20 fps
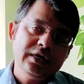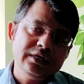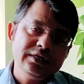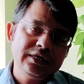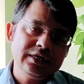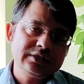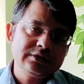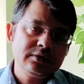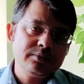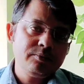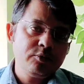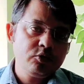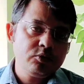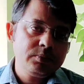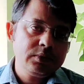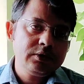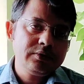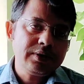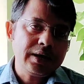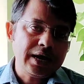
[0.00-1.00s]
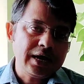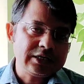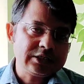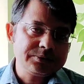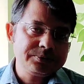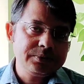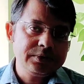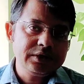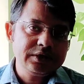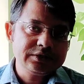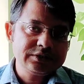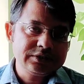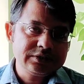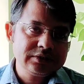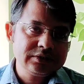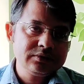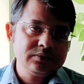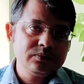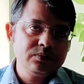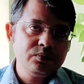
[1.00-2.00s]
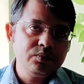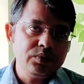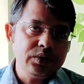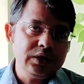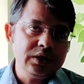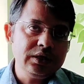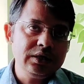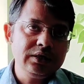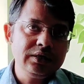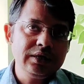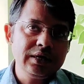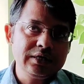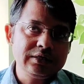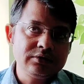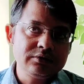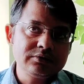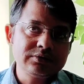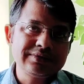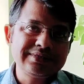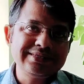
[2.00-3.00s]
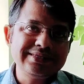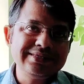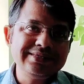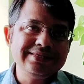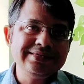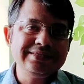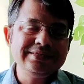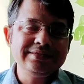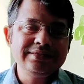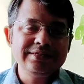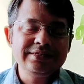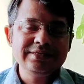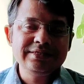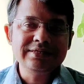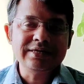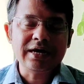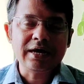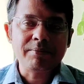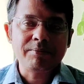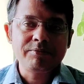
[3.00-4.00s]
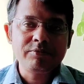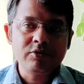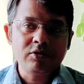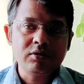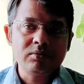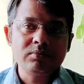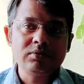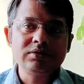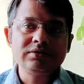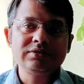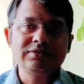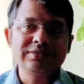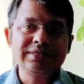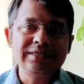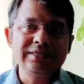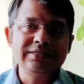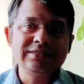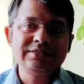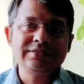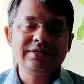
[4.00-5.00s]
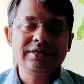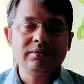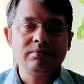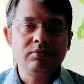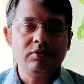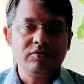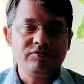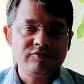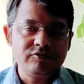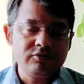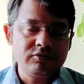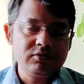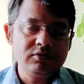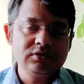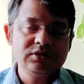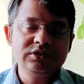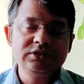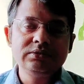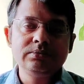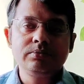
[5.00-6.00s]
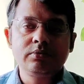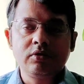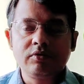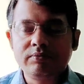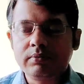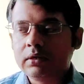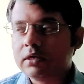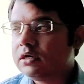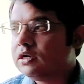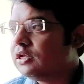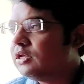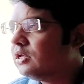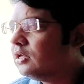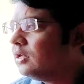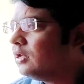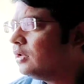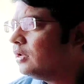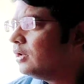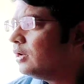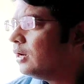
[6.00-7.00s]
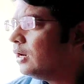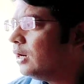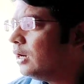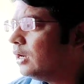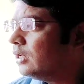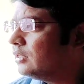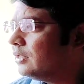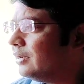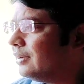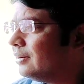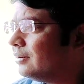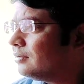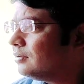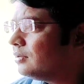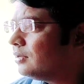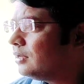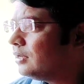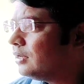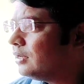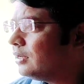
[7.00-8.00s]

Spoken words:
In case of bone marrow aspiration, we get to see the abnormal cells, their morphology properly, their